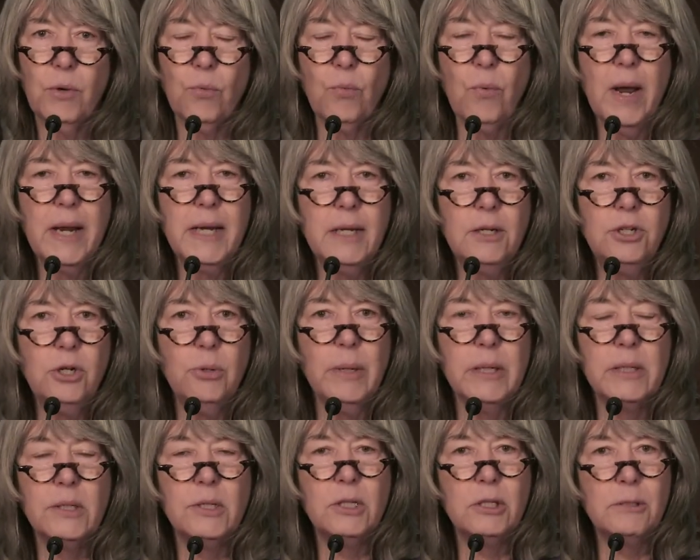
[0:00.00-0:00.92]
ready
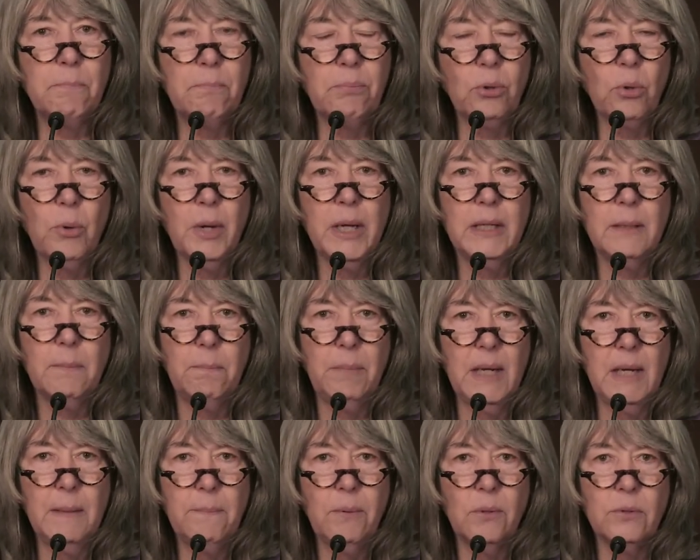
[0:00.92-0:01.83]
to exploit
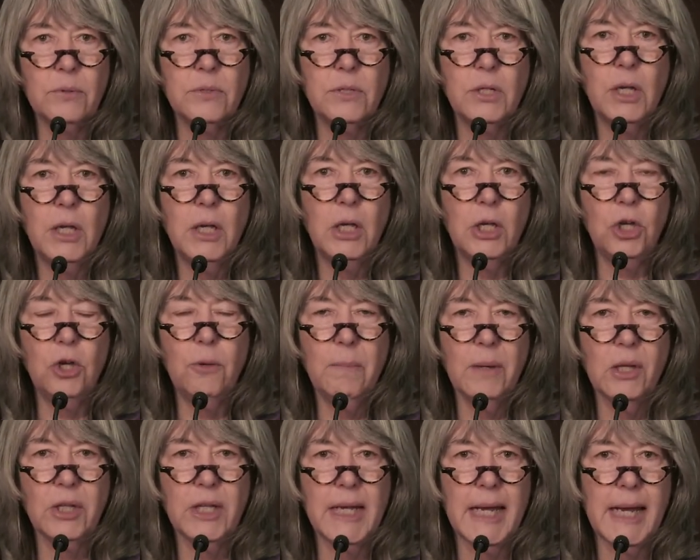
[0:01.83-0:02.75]
people's
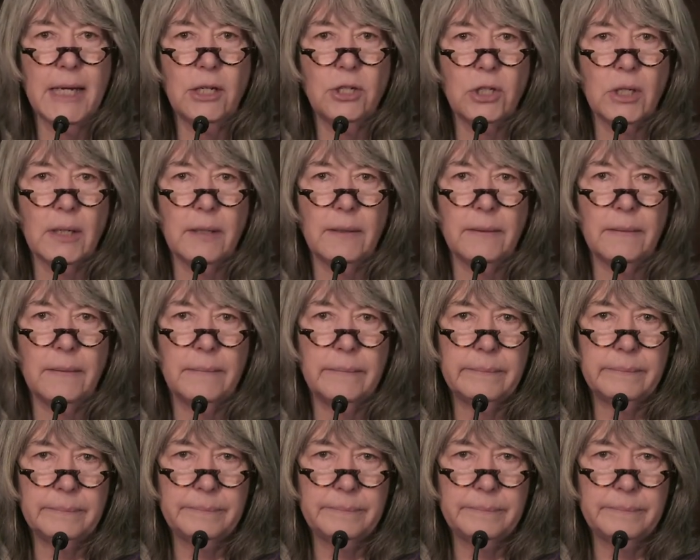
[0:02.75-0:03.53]
humiliation.